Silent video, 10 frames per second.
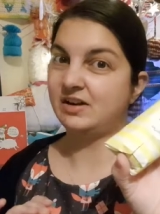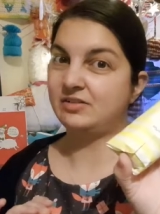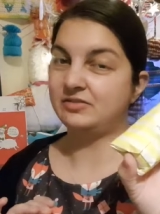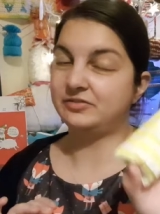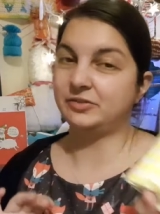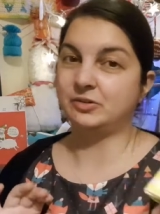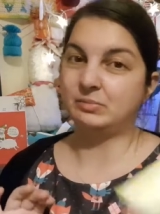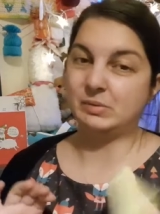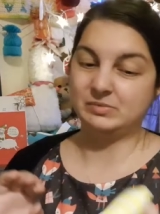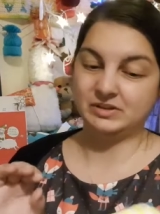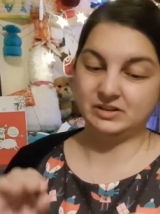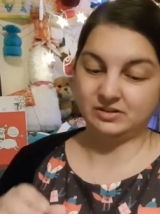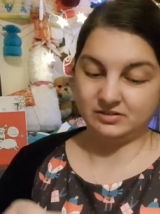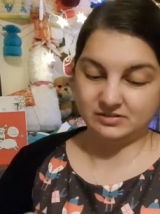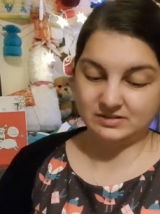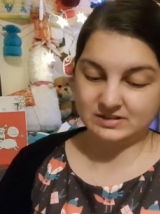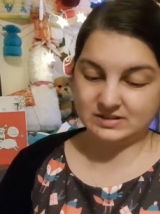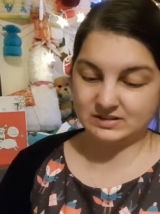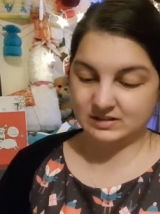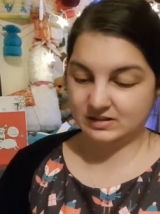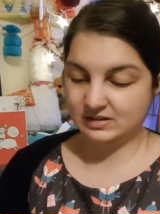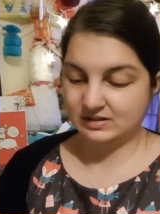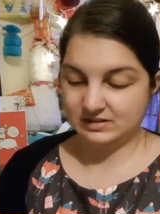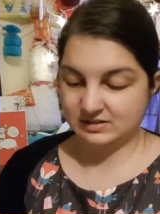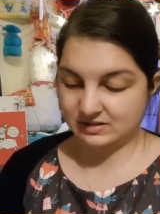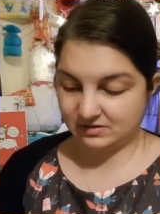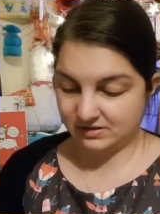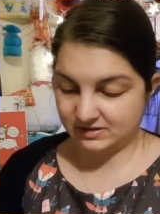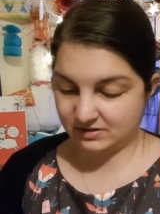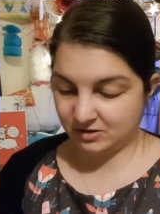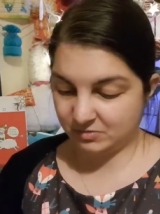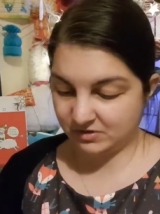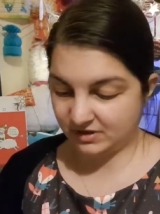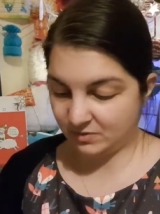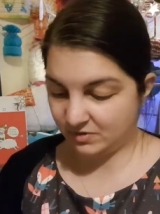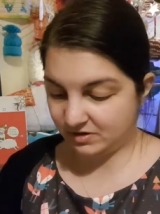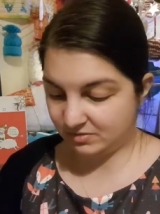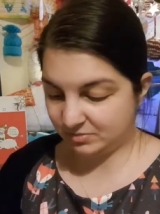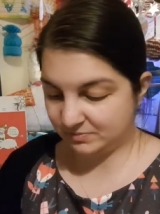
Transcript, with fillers: out for Bumbling Yarns so let's open that one up